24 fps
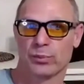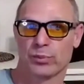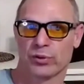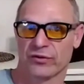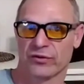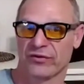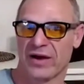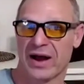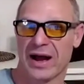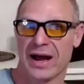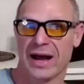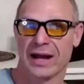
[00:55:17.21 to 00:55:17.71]

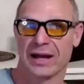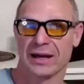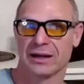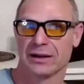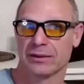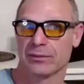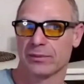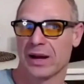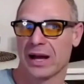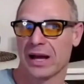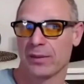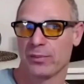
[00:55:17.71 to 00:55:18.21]
provide
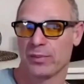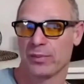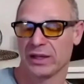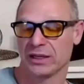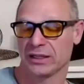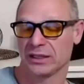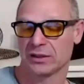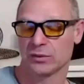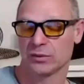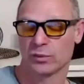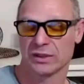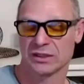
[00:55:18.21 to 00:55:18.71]
in my
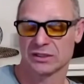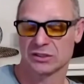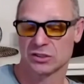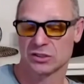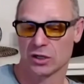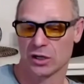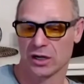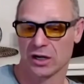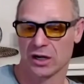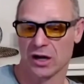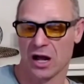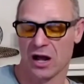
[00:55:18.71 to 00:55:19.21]
opinion we
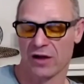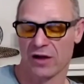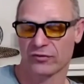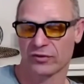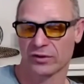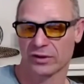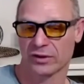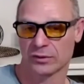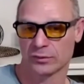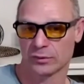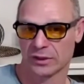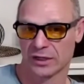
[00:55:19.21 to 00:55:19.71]
started
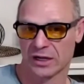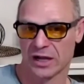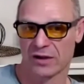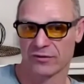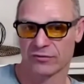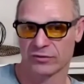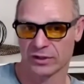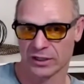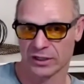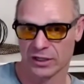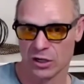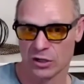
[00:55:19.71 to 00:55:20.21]
offering
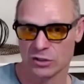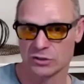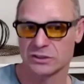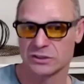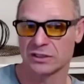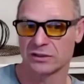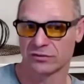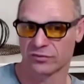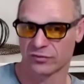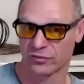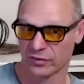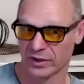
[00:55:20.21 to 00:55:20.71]
recovery coaching